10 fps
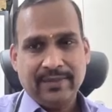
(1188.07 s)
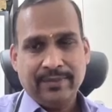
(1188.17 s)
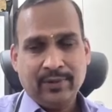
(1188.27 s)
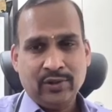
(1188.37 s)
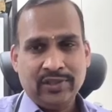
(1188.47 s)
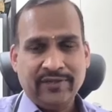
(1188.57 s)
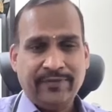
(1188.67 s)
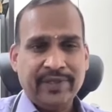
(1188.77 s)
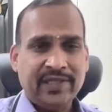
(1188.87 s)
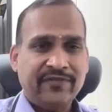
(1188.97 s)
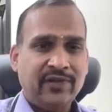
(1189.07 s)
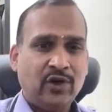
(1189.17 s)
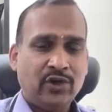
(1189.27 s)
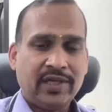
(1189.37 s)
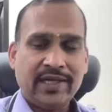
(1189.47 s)
because if patient will
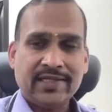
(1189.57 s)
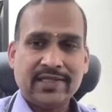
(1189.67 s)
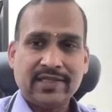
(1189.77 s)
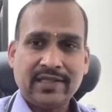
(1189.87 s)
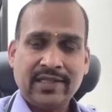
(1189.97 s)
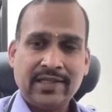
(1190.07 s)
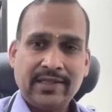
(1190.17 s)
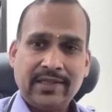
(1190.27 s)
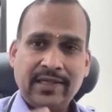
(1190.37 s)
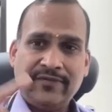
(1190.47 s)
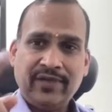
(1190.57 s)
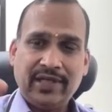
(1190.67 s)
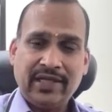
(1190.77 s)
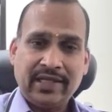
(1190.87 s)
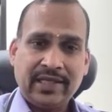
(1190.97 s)
not relax, then it will
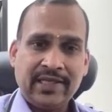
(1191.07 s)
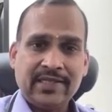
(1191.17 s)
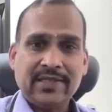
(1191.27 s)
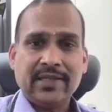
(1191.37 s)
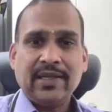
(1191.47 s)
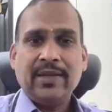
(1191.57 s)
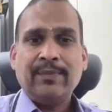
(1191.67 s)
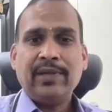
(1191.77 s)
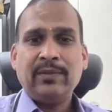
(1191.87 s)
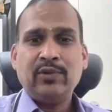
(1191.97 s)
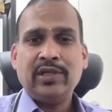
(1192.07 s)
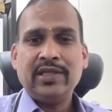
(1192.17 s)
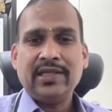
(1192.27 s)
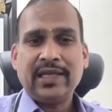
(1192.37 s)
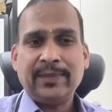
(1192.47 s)
increase pulmonary
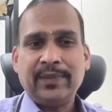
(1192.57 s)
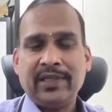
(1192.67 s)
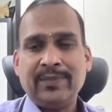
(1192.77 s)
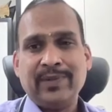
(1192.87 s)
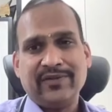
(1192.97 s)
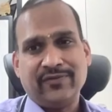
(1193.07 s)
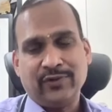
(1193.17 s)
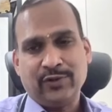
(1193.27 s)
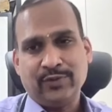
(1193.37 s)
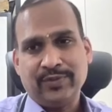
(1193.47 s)
capillary blood volume.